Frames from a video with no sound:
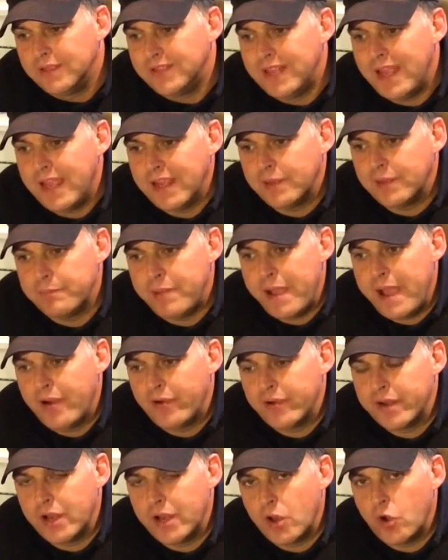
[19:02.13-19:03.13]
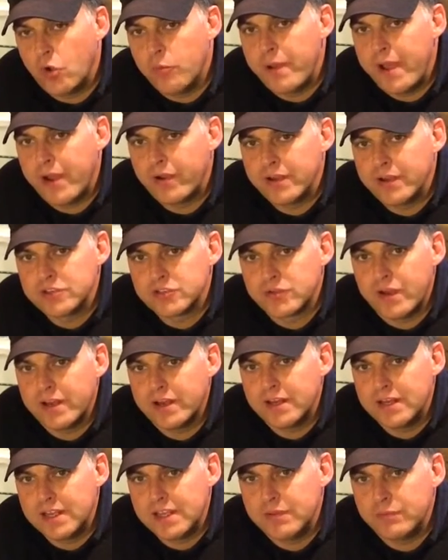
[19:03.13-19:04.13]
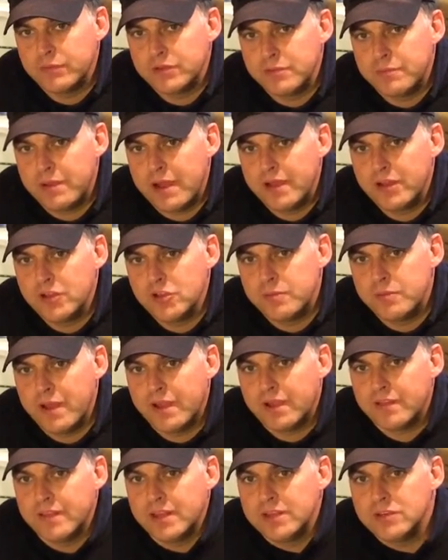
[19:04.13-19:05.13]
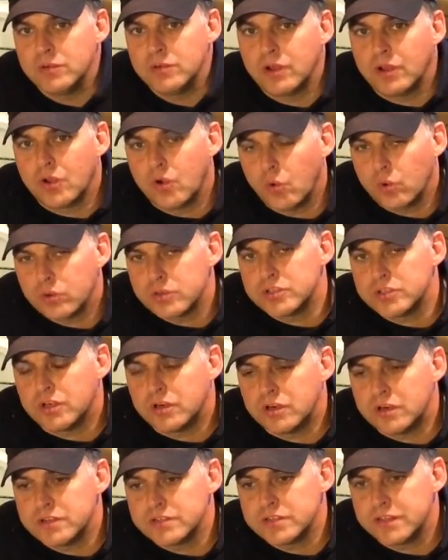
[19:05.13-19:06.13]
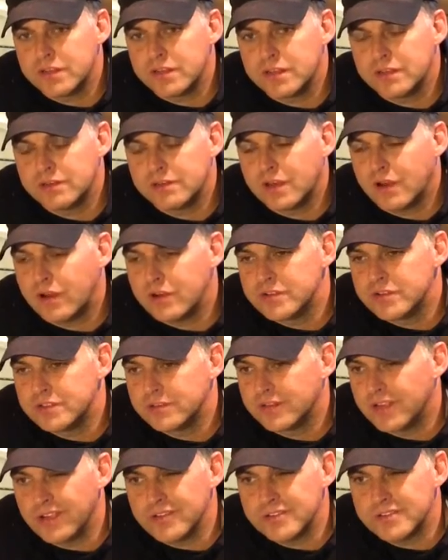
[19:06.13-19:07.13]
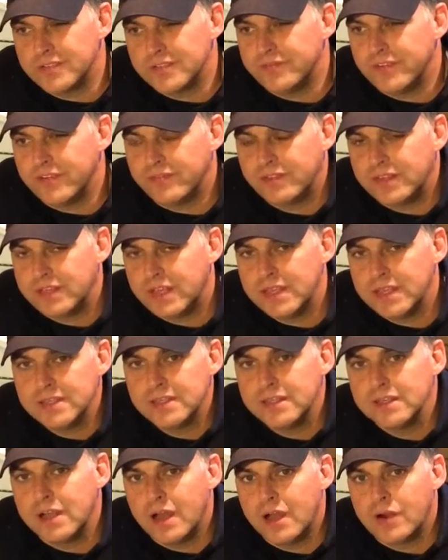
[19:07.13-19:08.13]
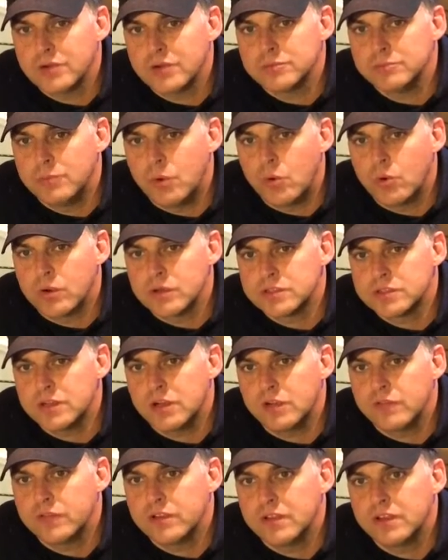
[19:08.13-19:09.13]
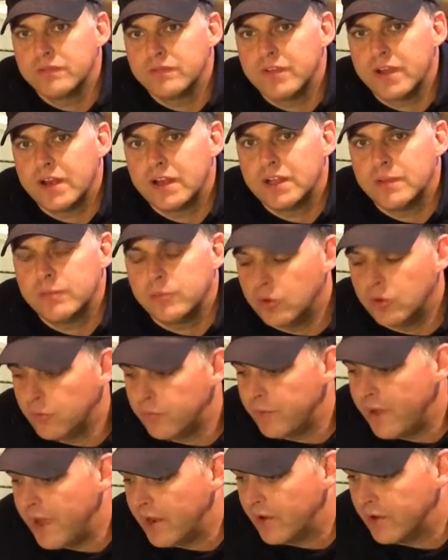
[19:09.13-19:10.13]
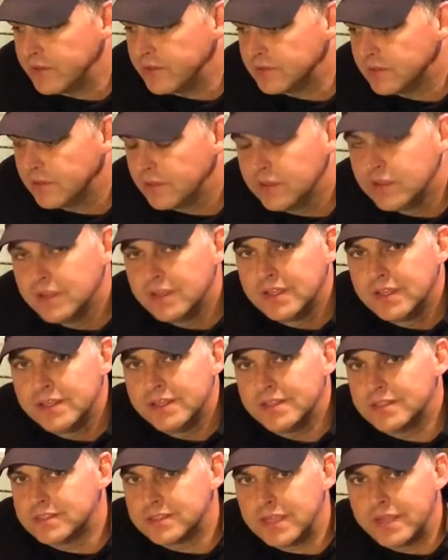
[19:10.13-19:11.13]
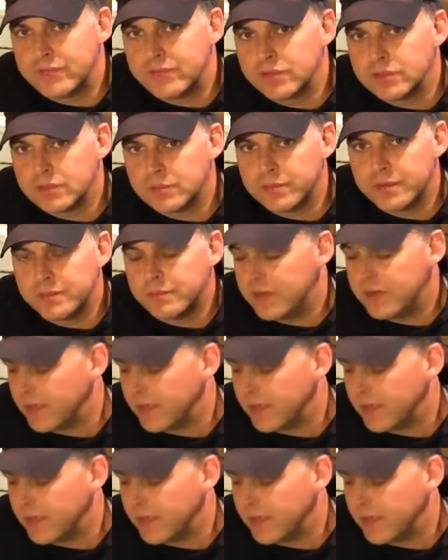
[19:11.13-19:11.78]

take an old battery and trade it in, when you buy a new battery, they do a core charge, and it costs you $15, $18 more. So if you can find a couple old batteries, just save you a little bit of